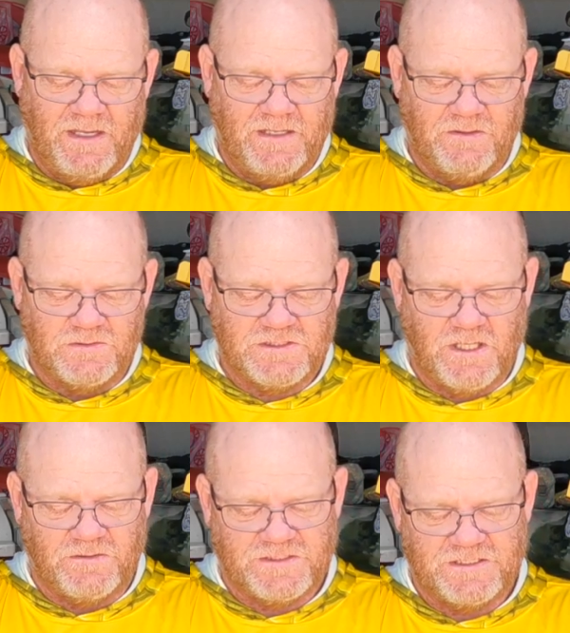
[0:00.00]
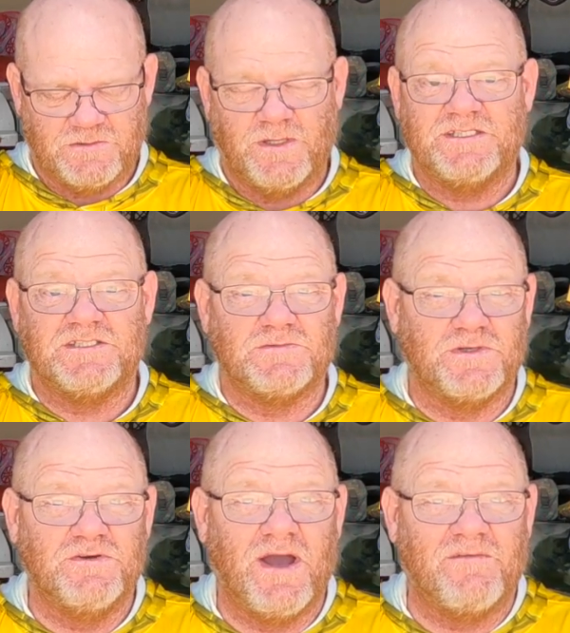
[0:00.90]
in those subtle situations
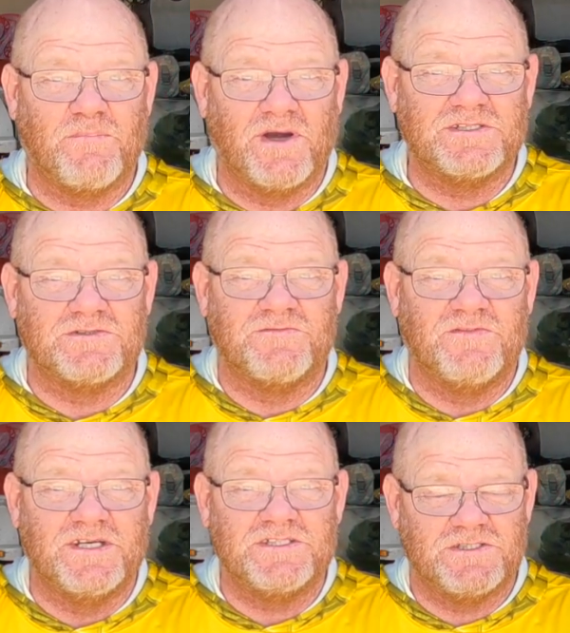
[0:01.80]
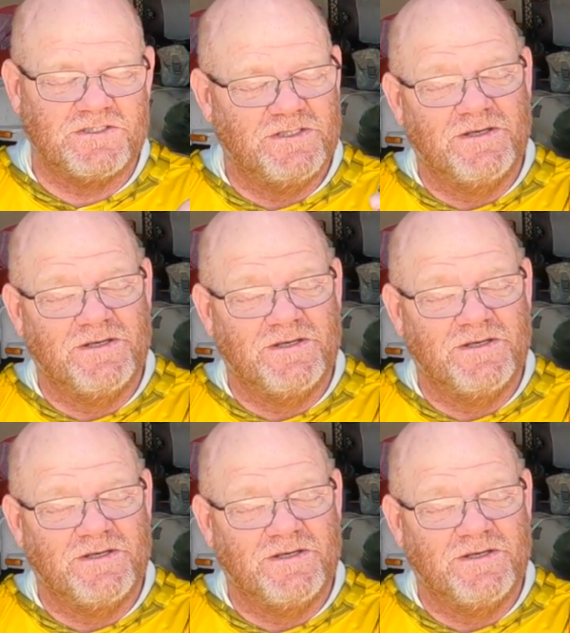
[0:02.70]
when you have pressured fish,